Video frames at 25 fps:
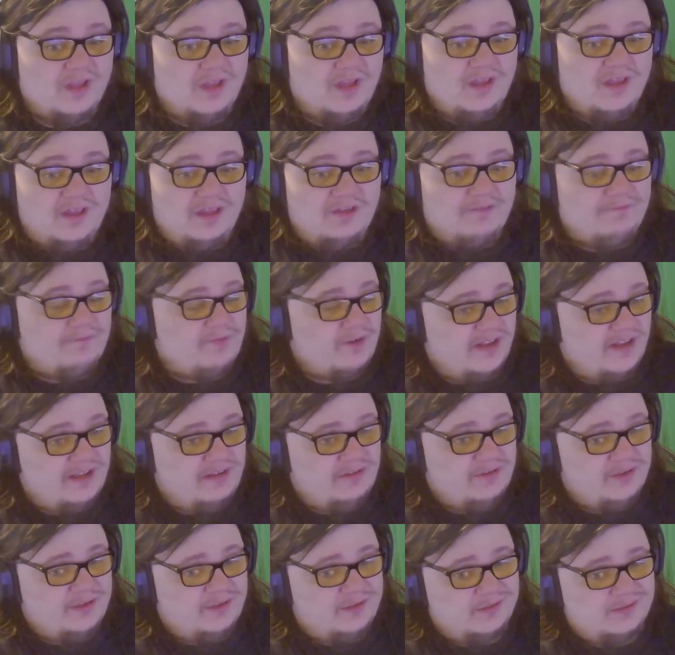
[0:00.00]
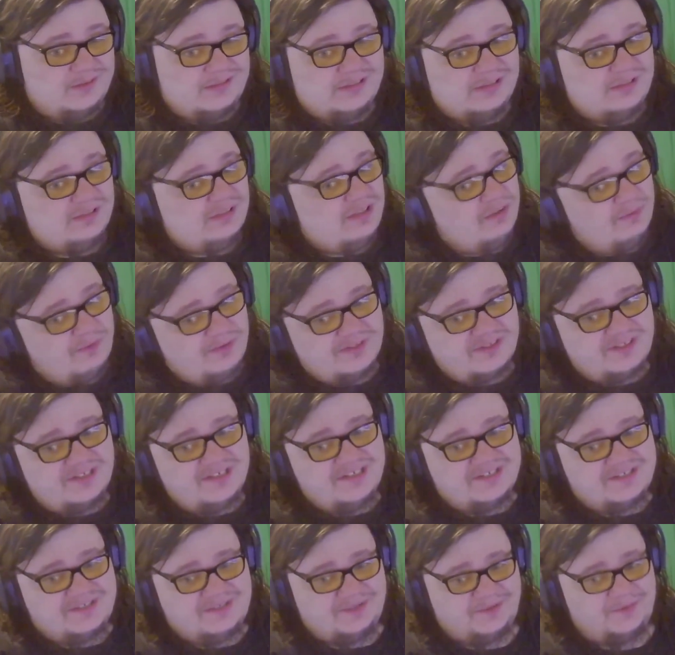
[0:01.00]
For now, though, we'll see you
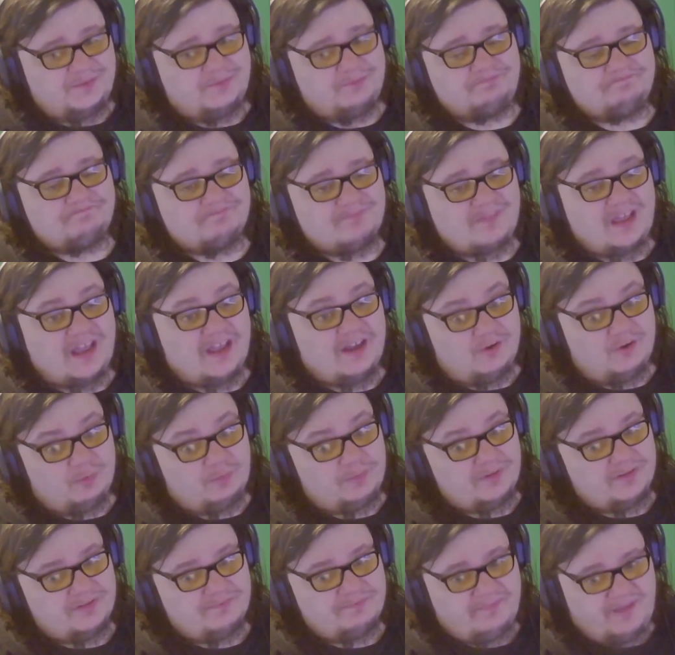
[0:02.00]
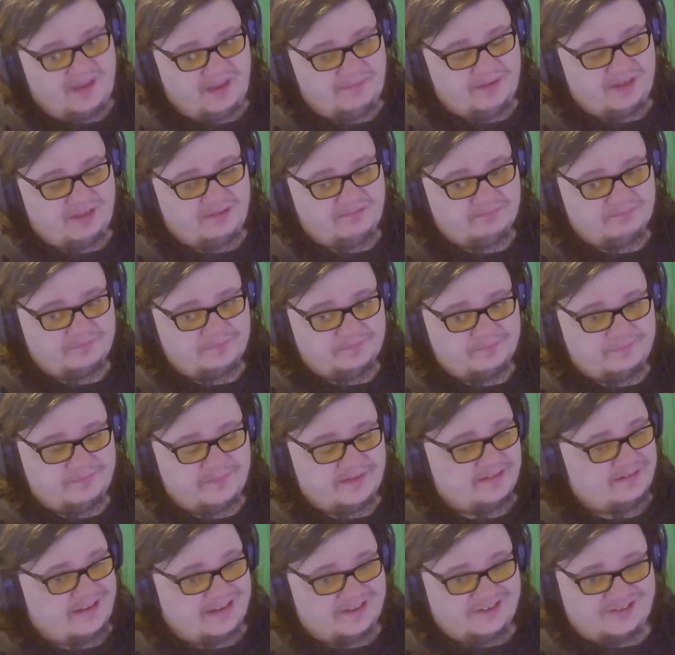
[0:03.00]
soon. I hope. Maybe.
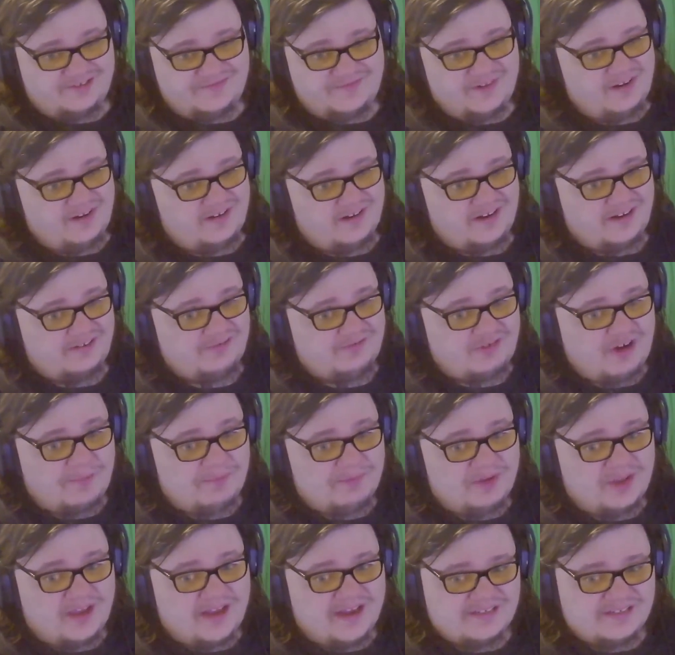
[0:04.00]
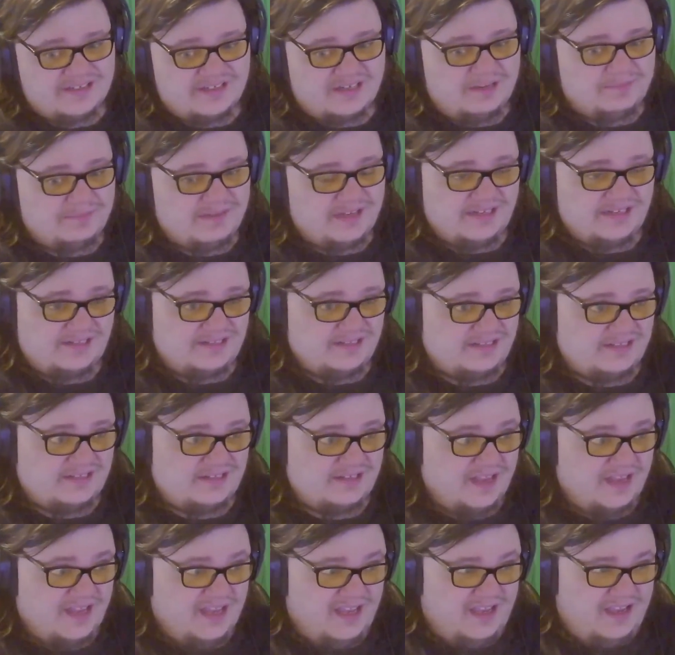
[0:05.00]
But I just figured I'd drop you guys an update since
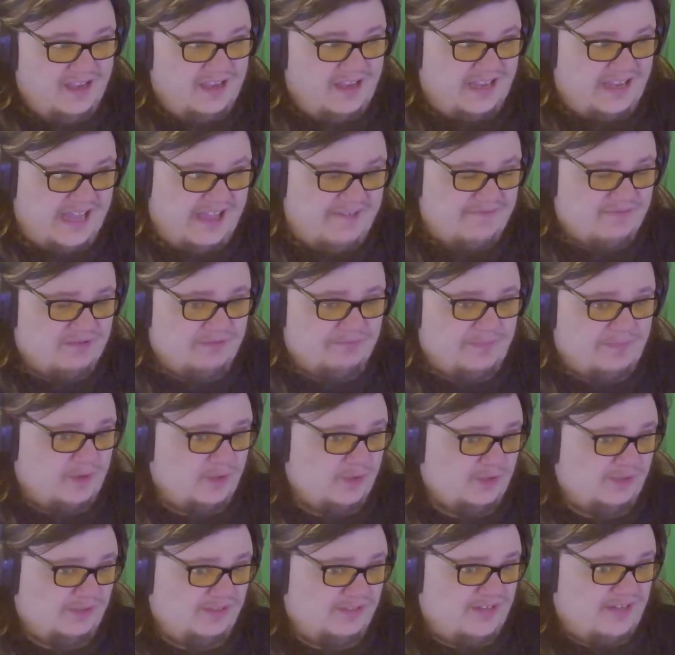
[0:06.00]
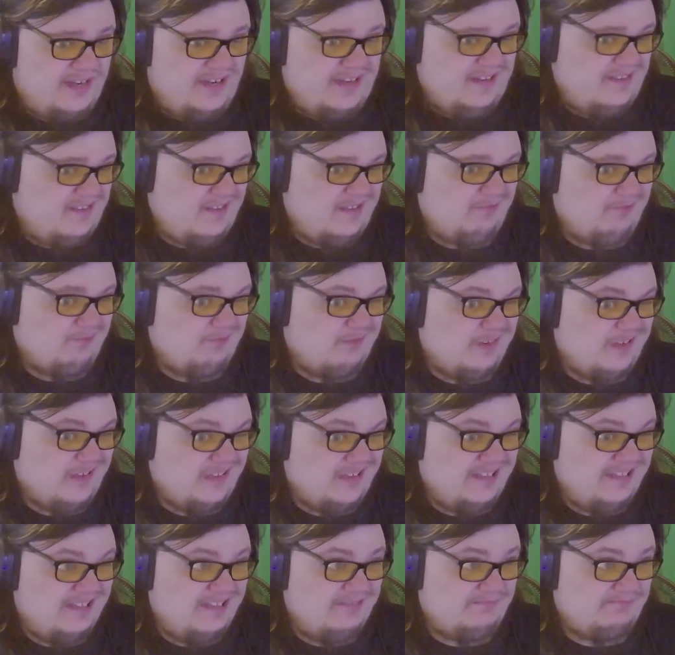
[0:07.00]
I haven't posted anything
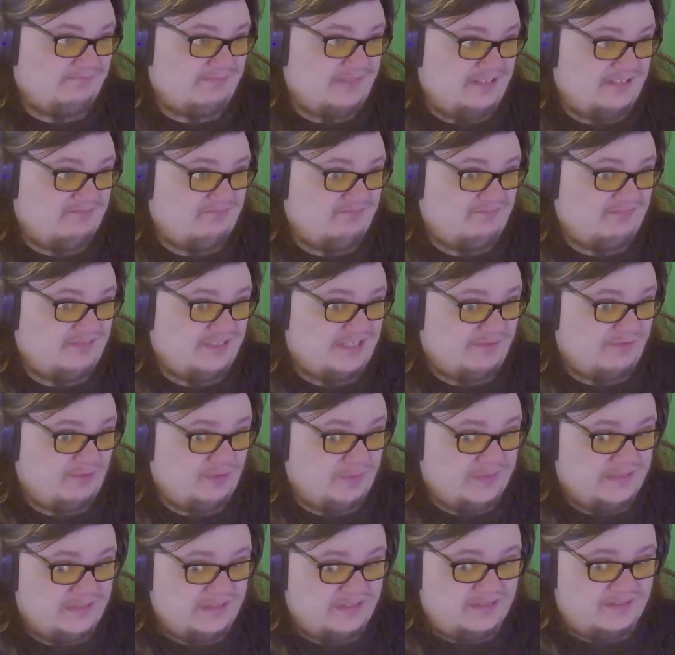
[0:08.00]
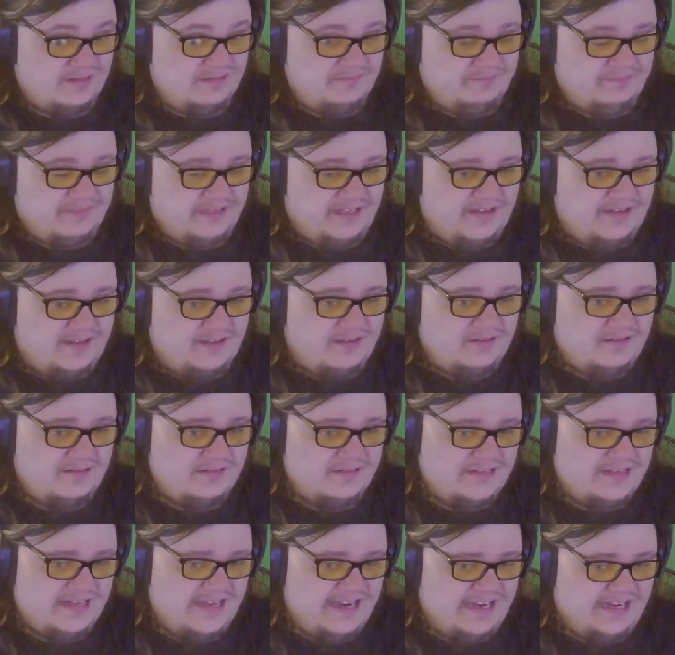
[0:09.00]
really in several months. But yeah,
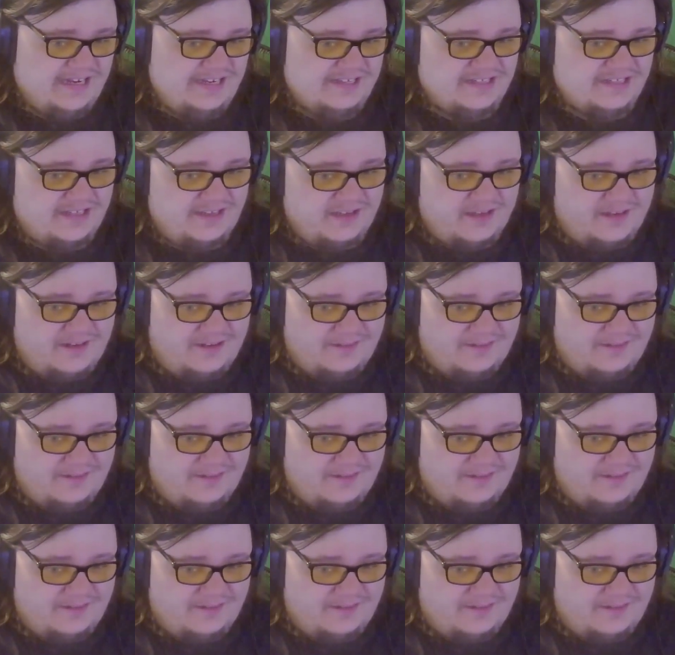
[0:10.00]
take it easy, y'all.